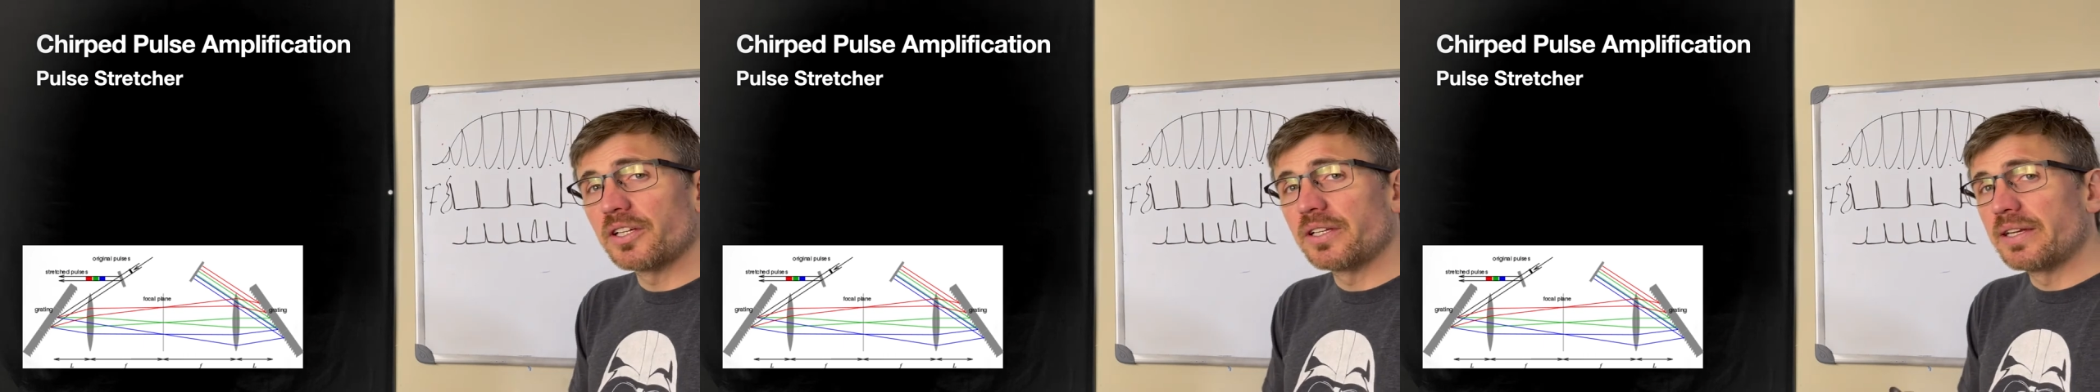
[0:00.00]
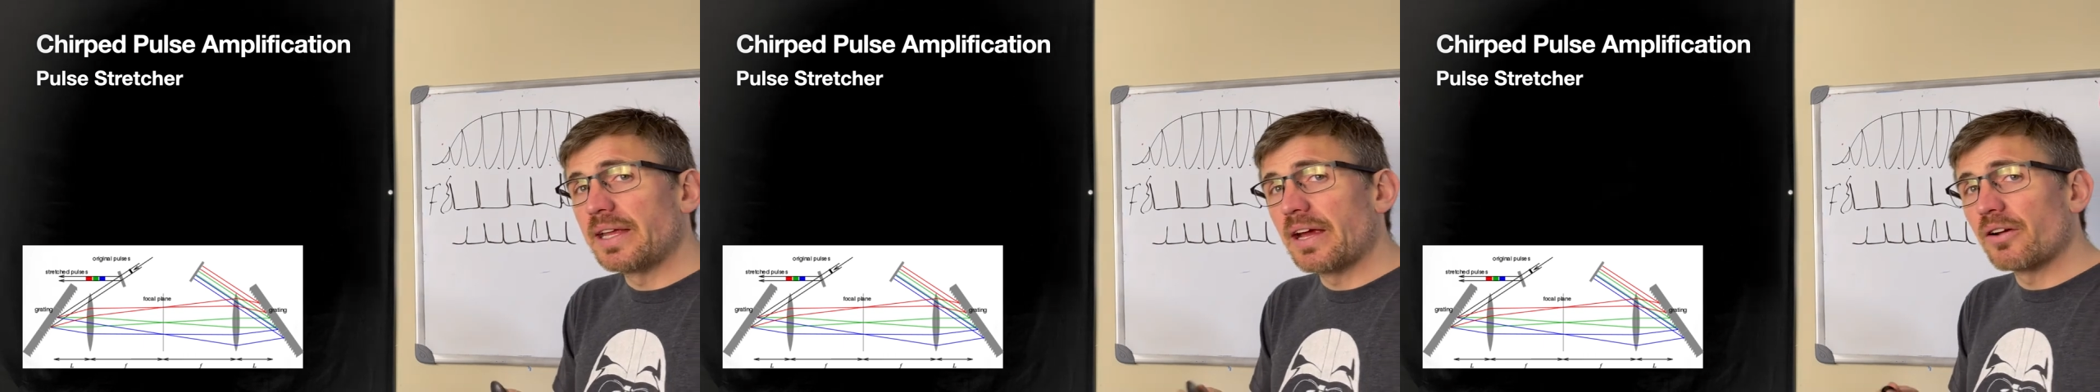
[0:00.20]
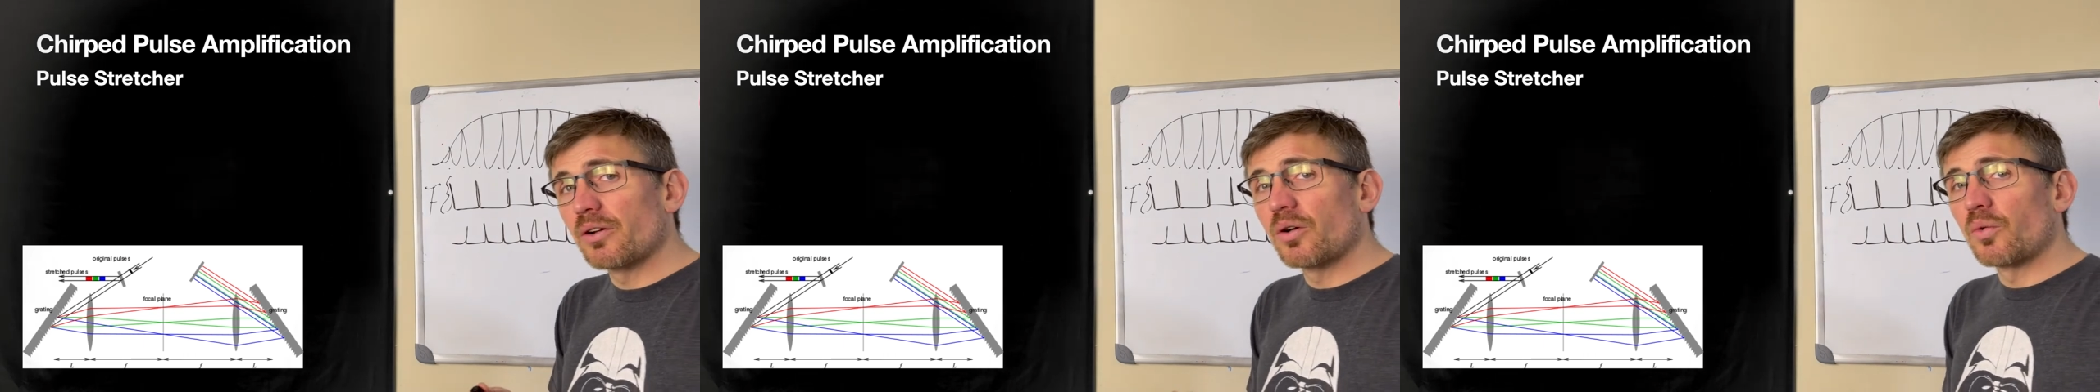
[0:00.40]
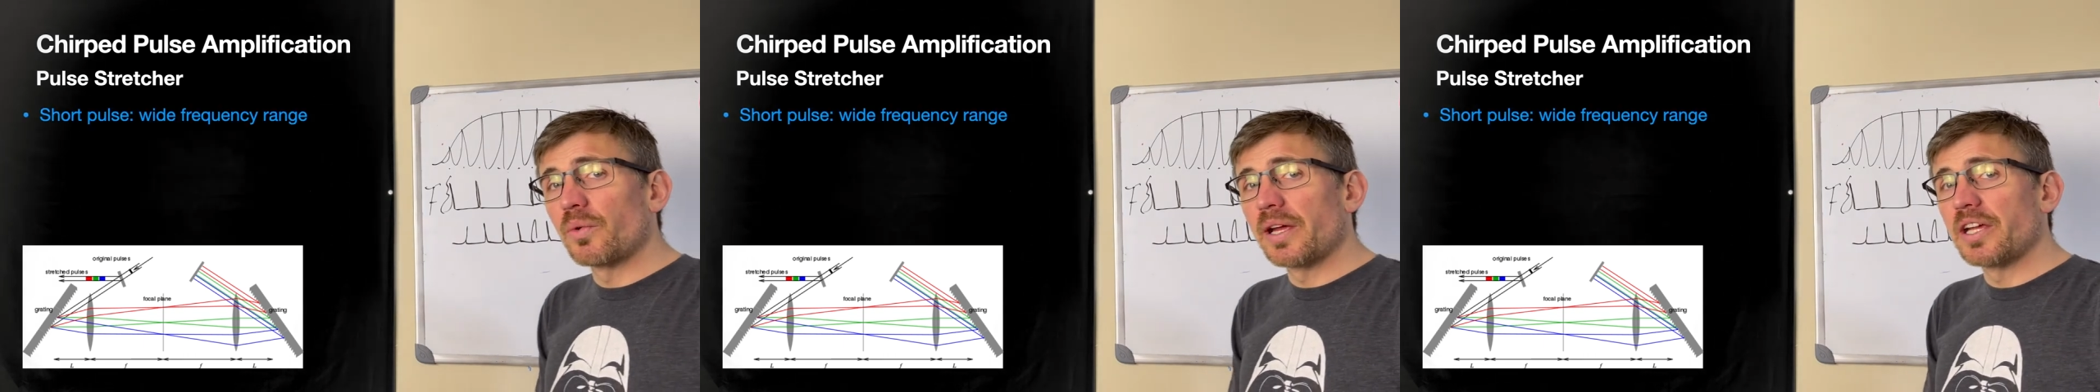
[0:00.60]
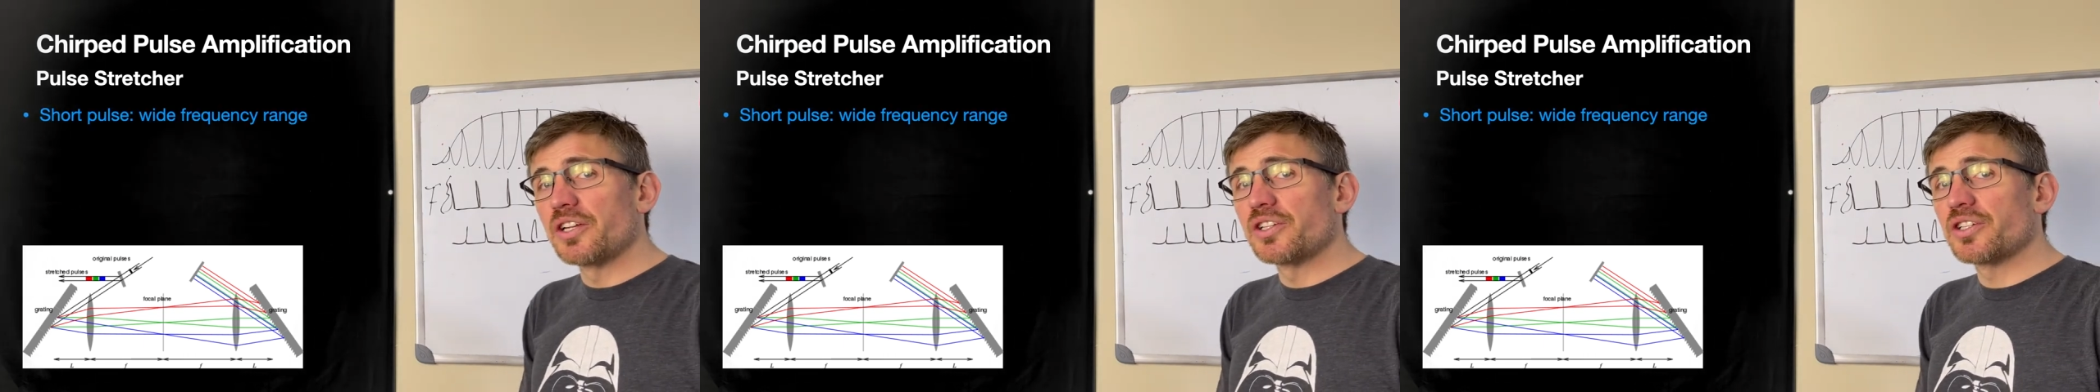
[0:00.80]
narrow
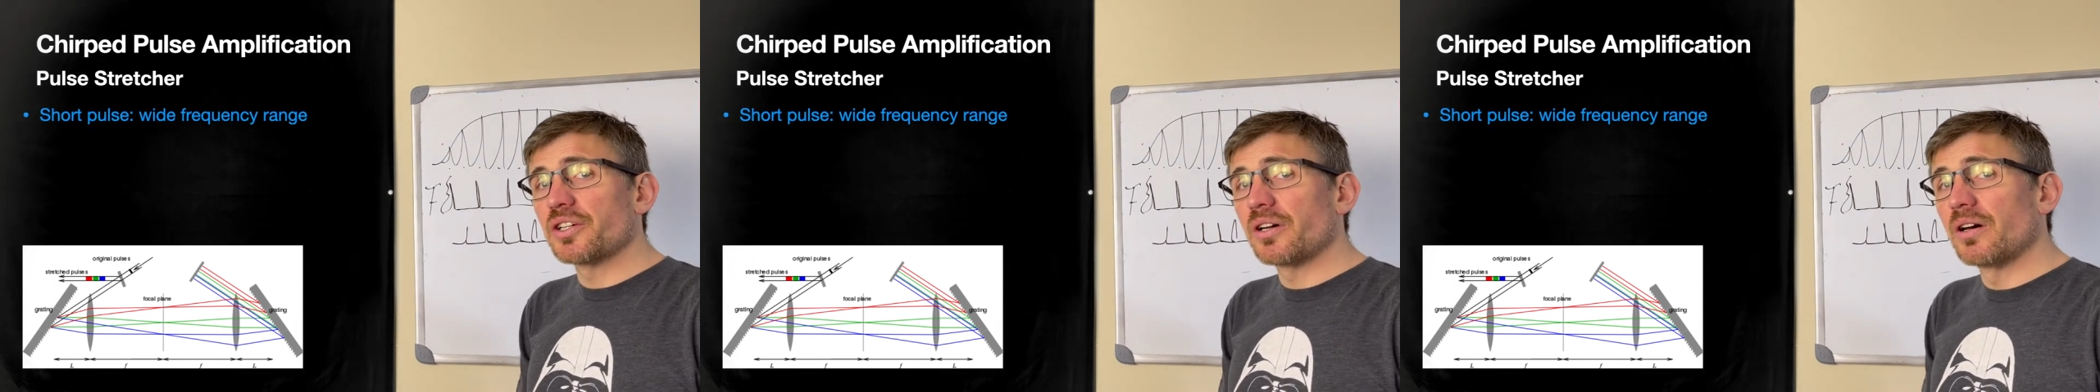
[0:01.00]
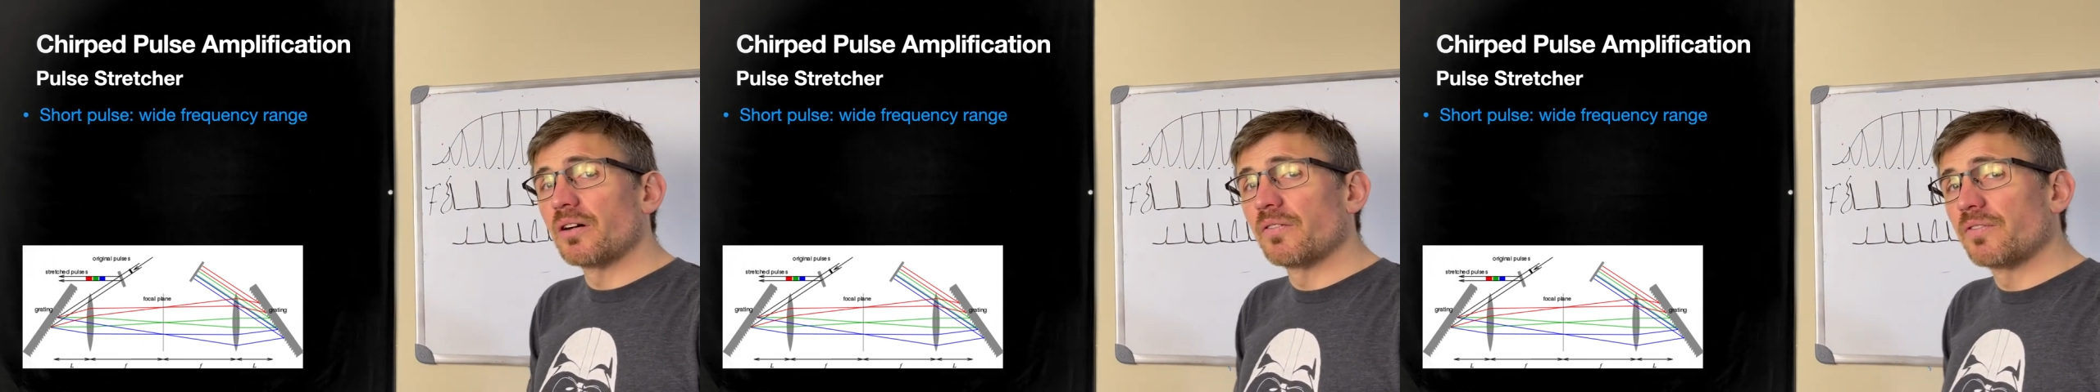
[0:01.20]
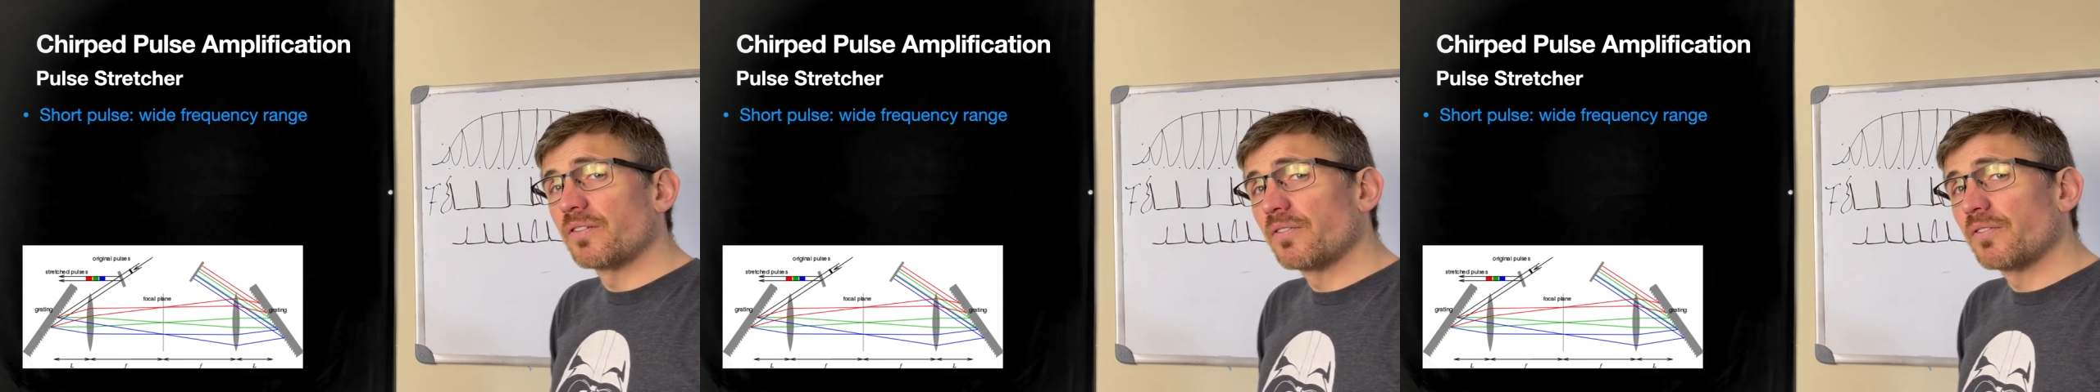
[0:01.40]
range of,